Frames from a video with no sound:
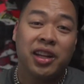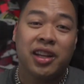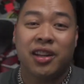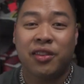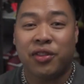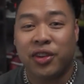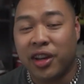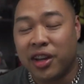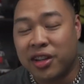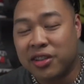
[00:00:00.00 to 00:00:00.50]

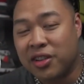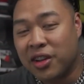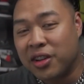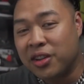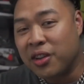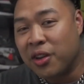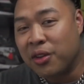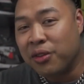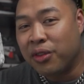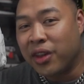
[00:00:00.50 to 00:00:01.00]
If you guys don't
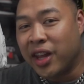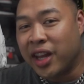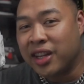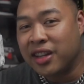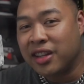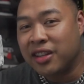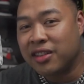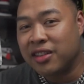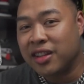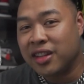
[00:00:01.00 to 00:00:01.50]
know, Vlad
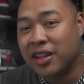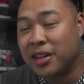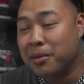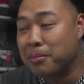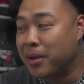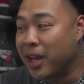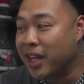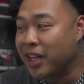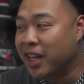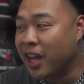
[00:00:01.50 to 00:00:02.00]
is the
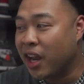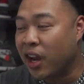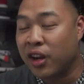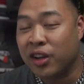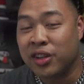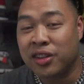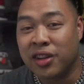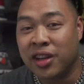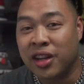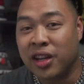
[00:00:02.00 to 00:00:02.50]
main
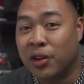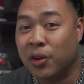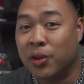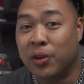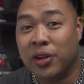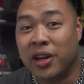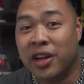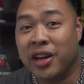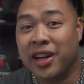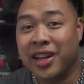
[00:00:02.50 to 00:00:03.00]
character
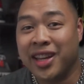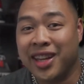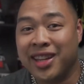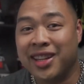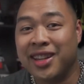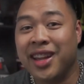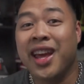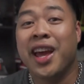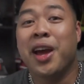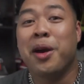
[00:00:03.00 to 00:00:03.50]

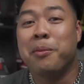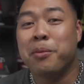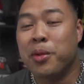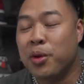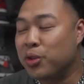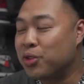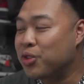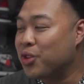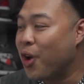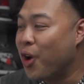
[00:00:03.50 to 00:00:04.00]
in
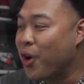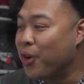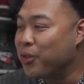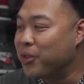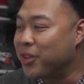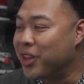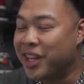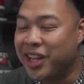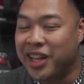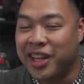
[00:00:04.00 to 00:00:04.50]
most
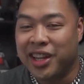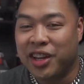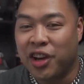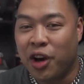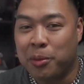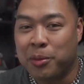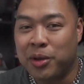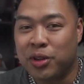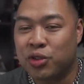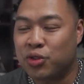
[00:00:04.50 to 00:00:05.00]
of the
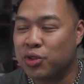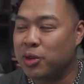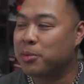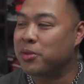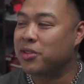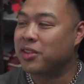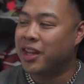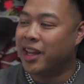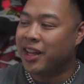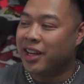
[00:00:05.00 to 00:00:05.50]
comic
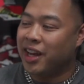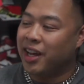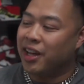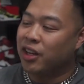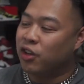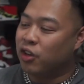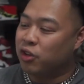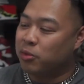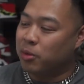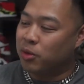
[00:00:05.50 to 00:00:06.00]
strips that
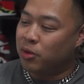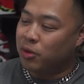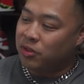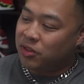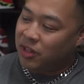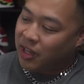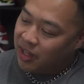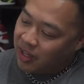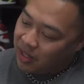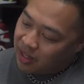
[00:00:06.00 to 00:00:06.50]

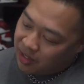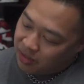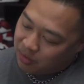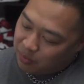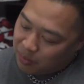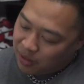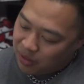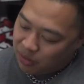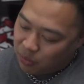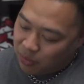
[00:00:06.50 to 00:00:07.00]
Cosmonauts
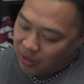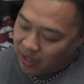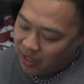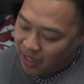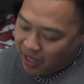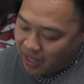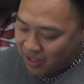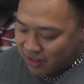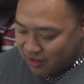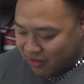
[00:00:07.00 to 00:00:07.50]
Spacewear
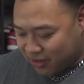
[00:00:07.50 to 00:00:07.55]
has.